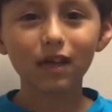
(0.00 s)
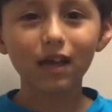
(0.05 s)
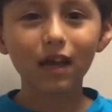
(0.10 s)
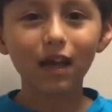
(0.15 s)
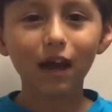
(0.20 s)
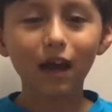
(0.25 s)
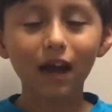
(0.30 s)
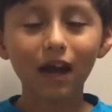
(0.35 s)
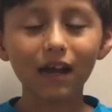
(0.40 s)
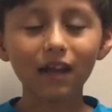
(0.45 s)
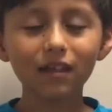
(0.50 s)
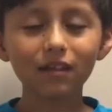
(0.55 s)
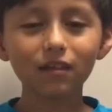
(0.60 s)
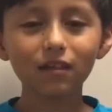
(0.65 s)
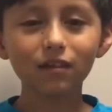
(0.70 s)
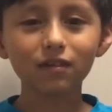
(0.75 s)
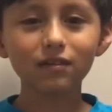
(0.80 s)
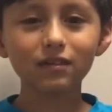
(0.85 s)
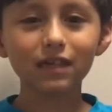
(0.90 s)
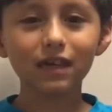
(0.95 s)
I
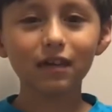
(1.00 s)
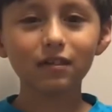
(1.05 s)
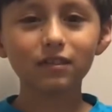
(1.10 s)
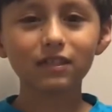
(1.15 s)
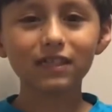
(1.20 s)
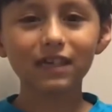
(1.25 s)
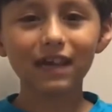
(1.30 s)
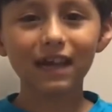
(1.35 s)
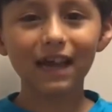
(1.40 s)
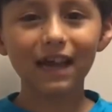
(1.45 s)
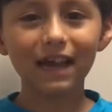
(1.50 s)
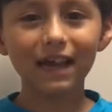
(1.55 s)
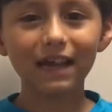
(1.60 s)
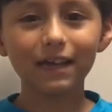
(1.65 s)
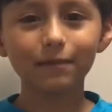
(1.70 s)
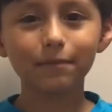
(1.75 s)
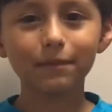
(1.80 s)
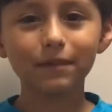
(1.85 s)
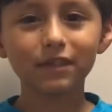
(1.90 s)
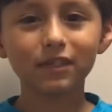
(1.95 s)
learned how to add
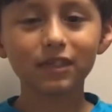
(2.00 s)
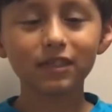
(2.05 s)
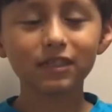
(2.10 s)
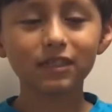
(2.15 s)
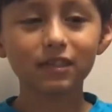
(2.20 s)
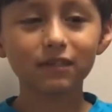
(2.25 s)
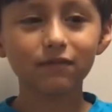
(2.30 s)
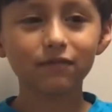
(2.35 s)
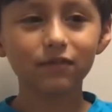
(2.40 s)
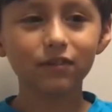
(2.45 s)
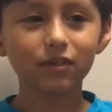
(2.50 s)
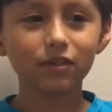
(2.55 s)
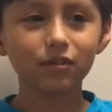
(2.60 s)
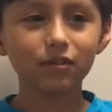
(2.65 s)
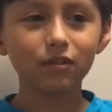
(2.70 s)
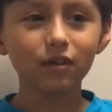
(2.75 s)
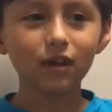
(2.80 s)
because of you.